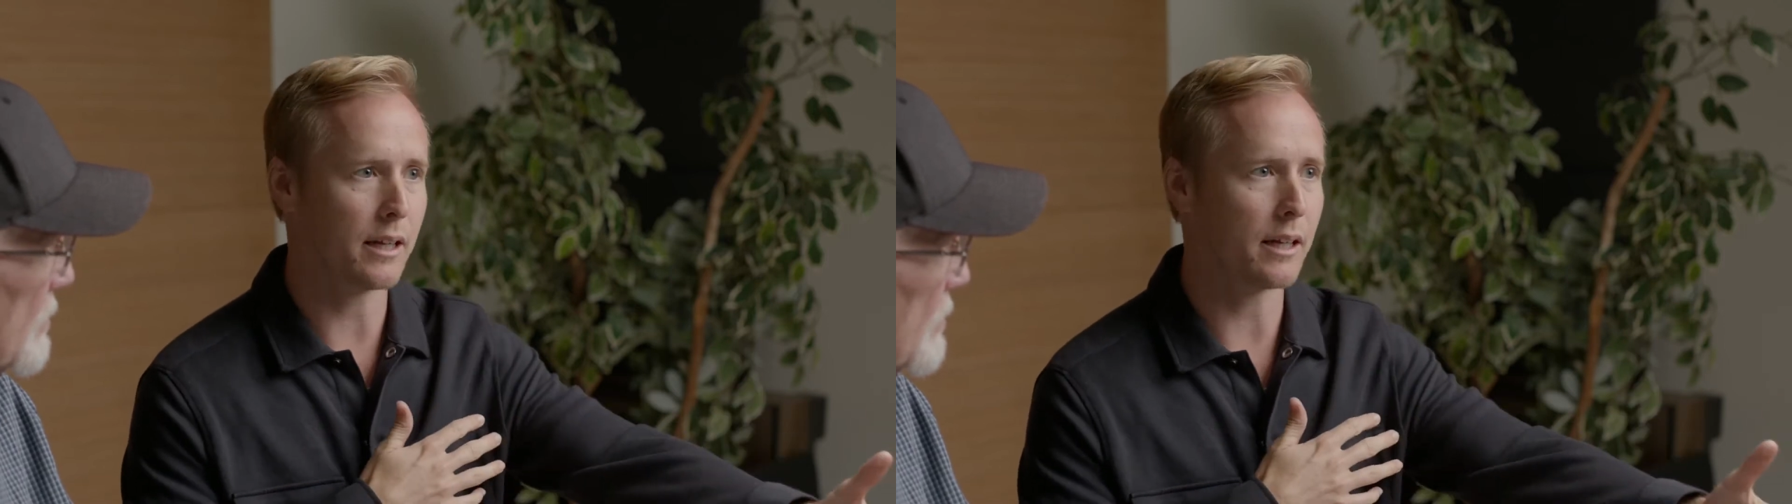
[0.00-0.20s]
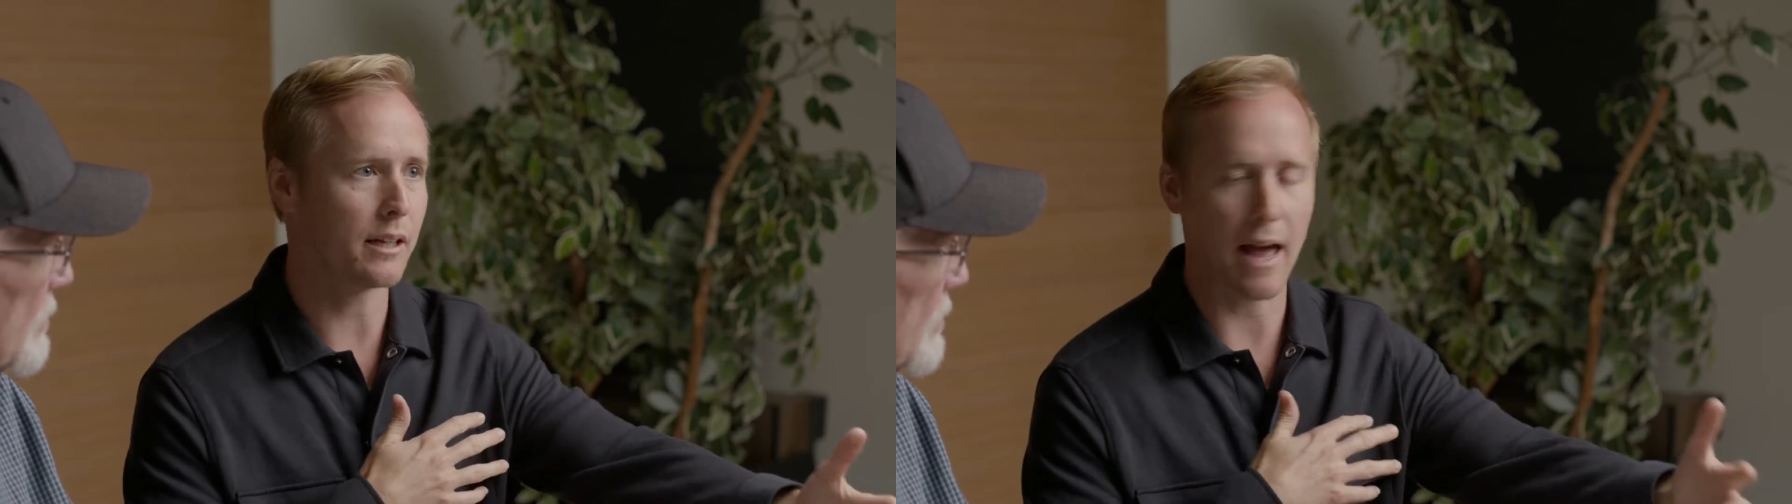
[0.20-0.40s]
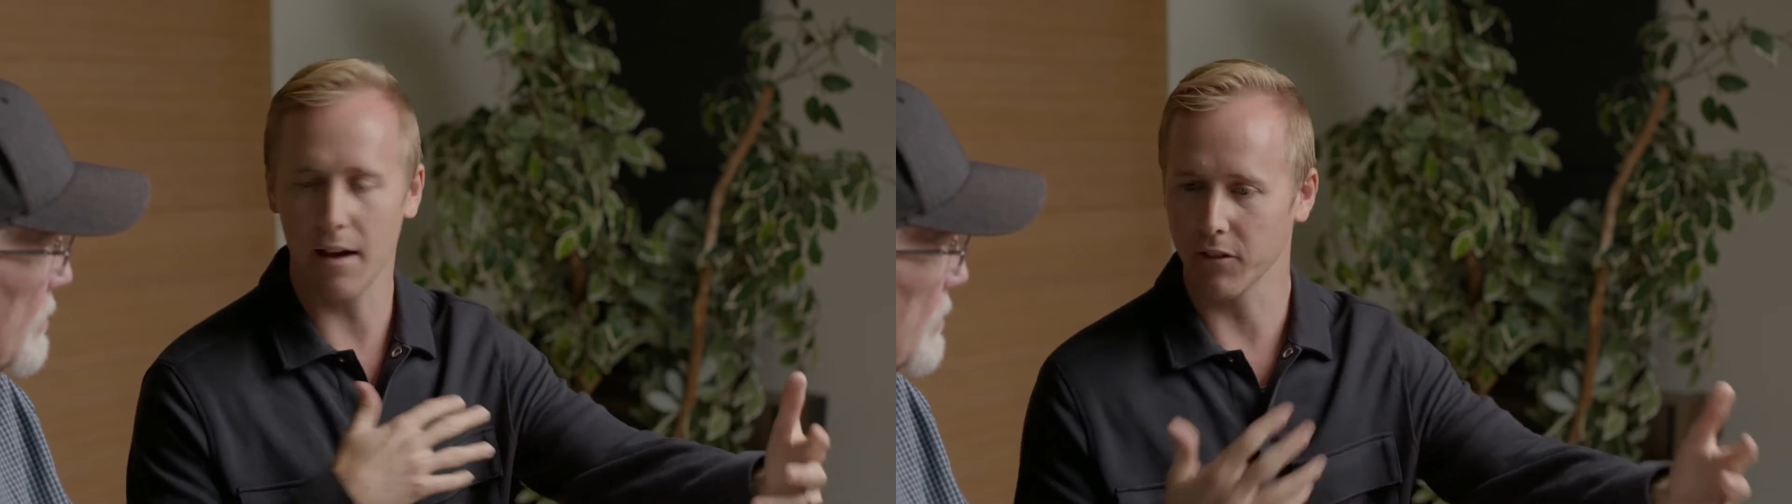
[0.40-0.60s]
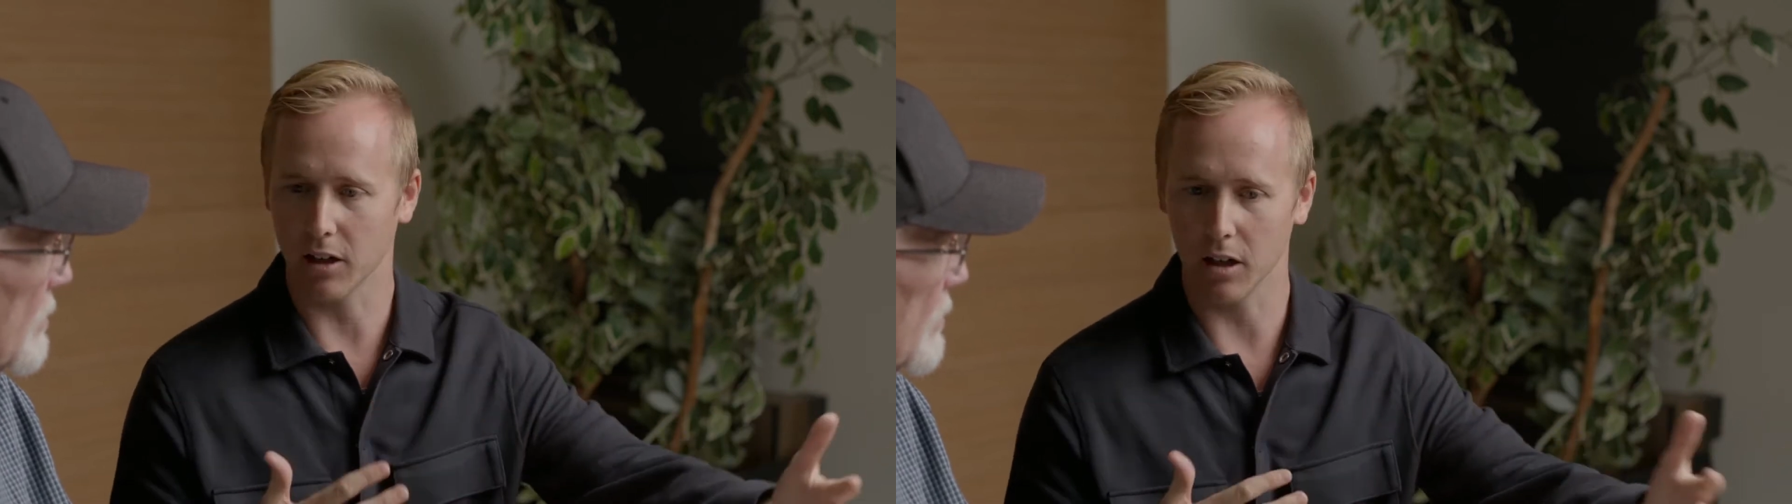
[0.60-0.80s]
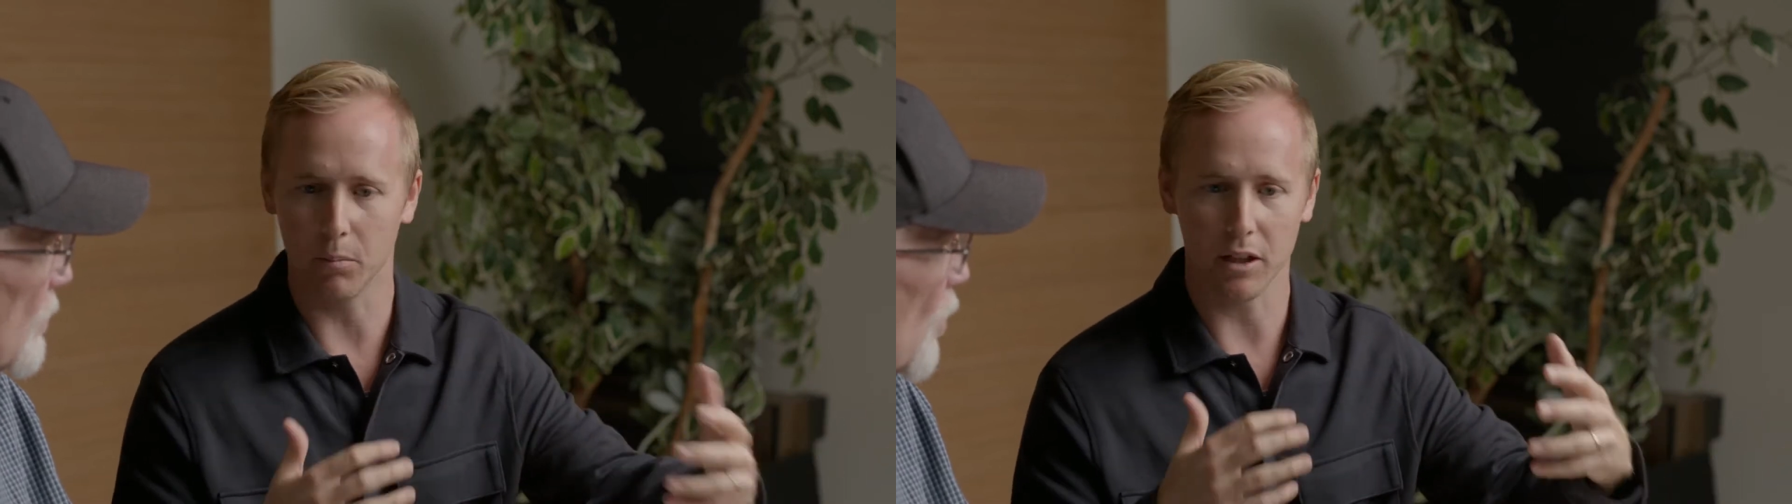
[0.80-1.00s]
in
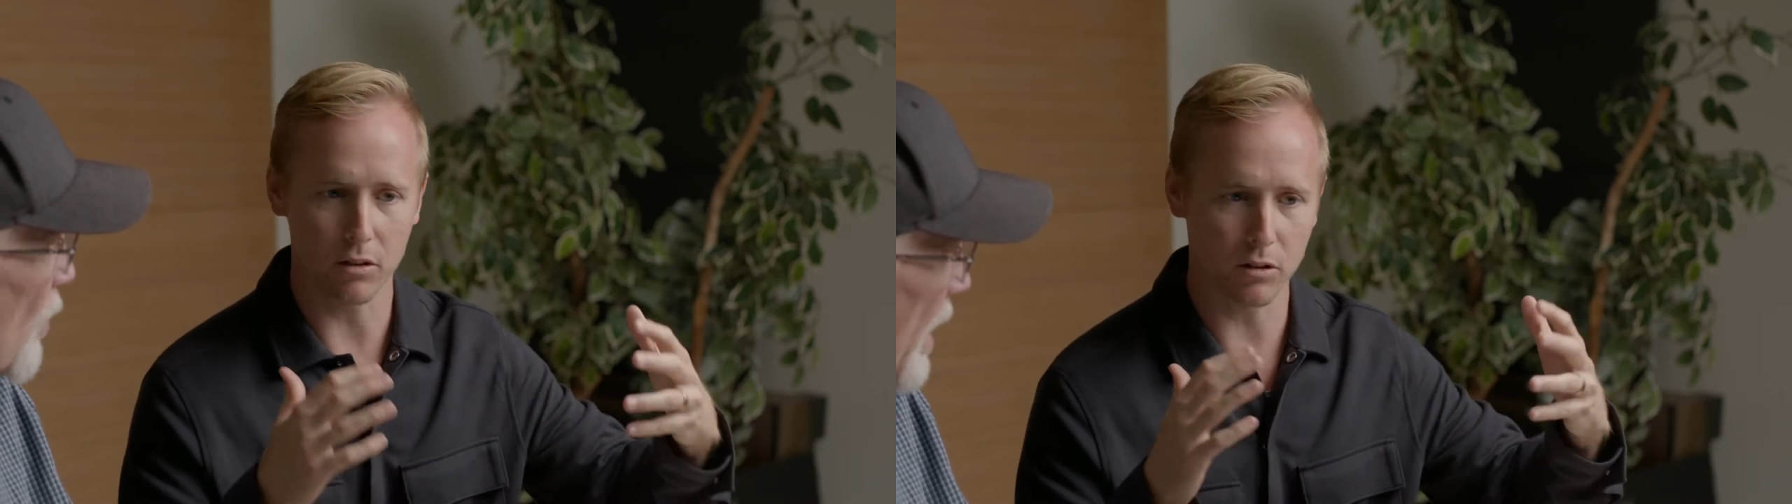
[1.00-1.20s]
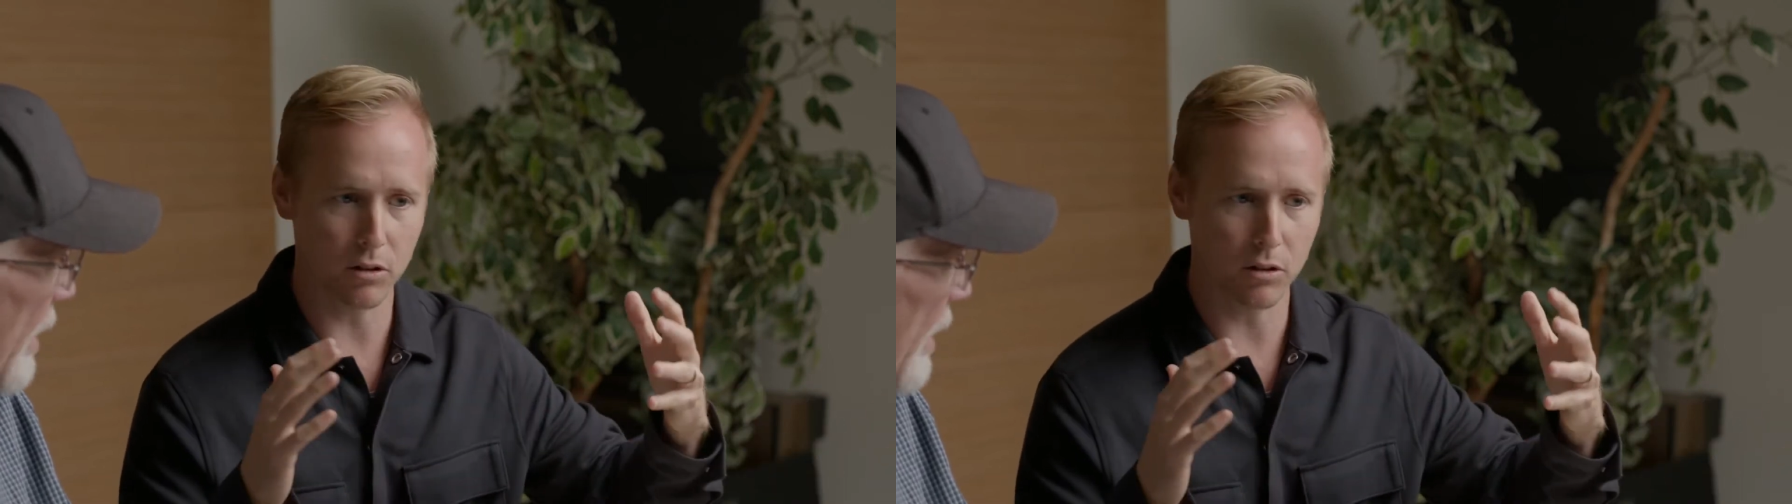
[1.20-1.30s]
africa but you, right.